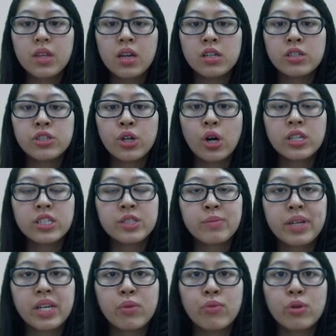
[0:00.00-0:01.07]
A charge
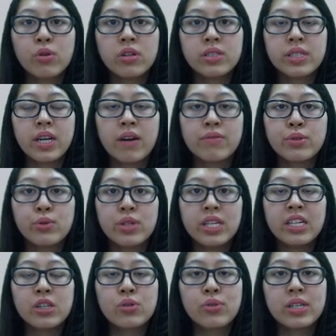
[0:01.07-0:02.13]
meaning we're going to have to
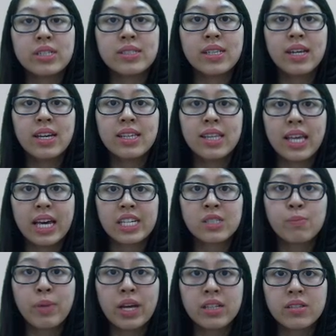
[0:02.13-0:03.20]
increase the
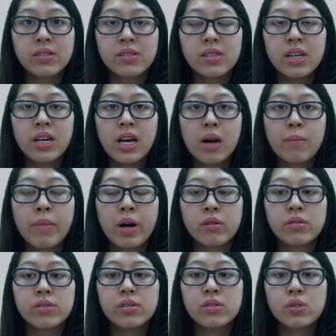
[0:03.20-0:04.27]
expense
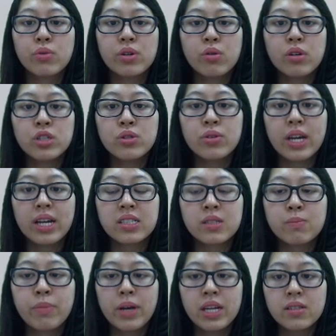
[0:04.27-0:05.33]
amount. So we're going to
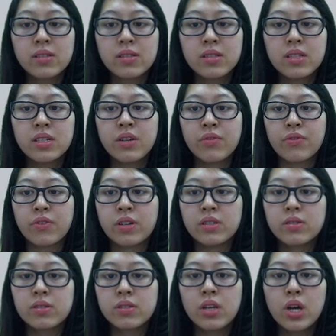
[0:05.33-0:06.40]
expense the
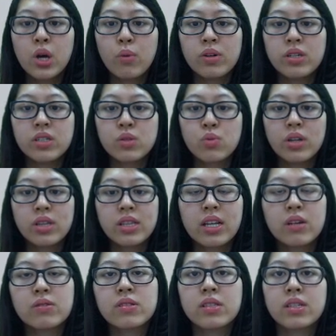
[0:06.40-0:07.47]
difference, which is
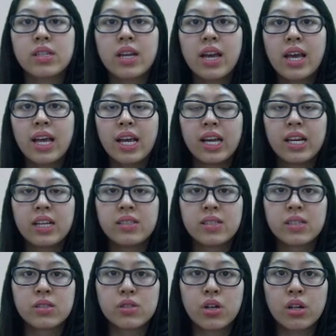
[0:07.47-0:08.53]

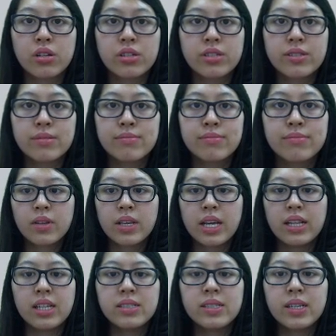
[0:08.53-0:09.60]
$1,086. Okay,
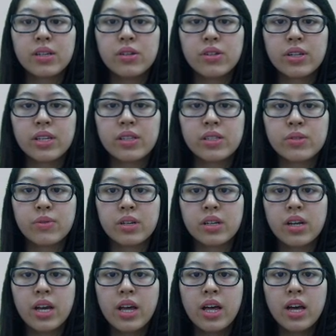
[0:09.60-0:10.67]
let's take a look at this one.
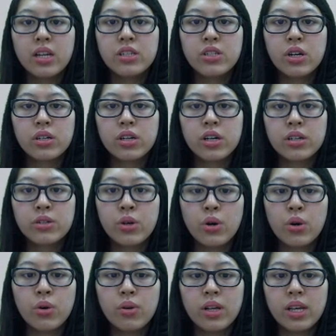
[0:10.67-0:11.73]
Doggart
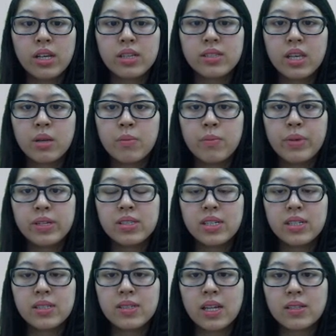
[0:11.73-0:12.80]
Co. is a
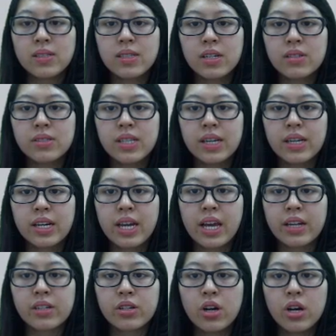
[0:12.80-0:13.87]
business that sells
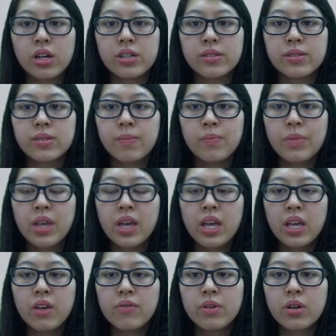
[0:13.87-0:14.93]
second-hand cars.
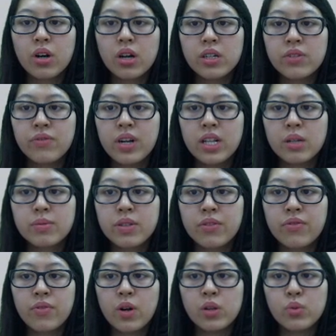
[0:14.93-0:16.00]
If a car develops a
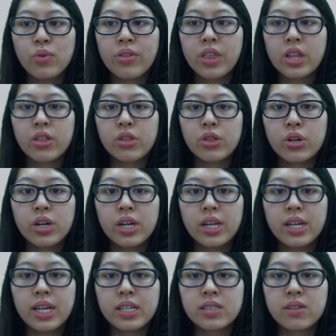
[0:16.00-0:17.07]
fault within
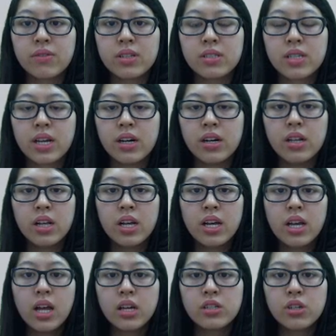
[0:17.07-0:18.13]
30 days of the sale,
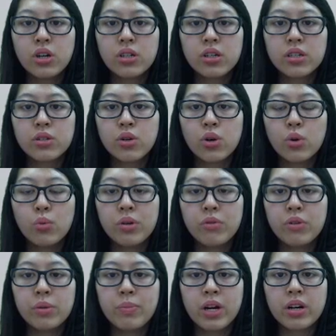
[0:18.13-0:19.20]
Doggart Co. will
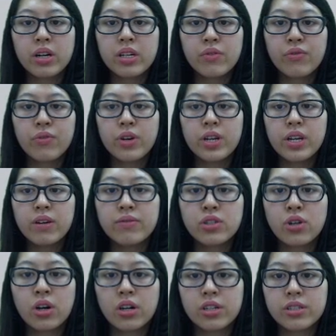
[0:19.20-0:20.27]
repair it free of
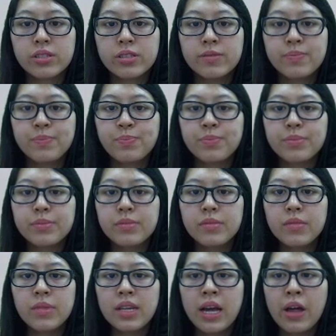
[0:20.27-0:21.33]
charge.
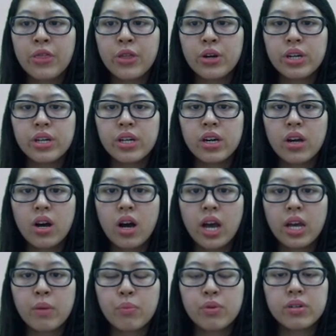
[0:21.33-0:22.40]
At 30
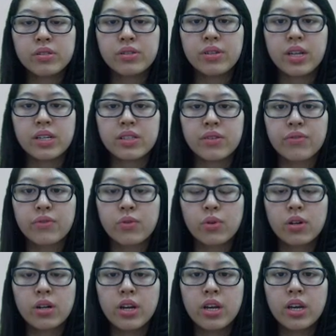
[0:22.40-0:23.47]
April
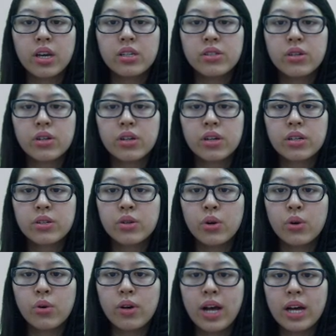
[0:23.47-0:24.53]
2004, Doggart
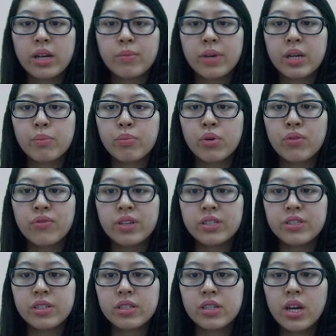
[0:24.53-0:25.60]
Co. had made a
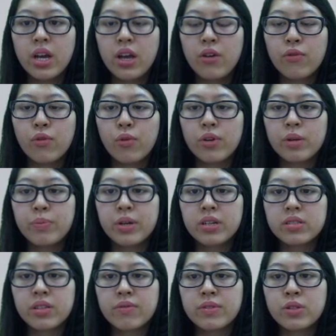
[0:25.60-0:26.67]
provision for
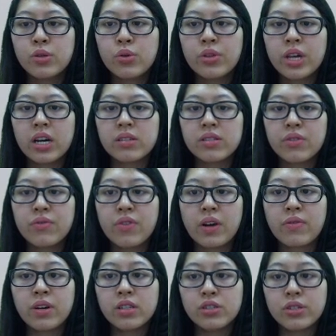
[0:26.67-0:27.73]
repairs of
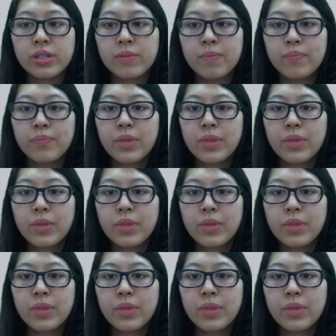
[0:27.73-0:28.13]
$2,500.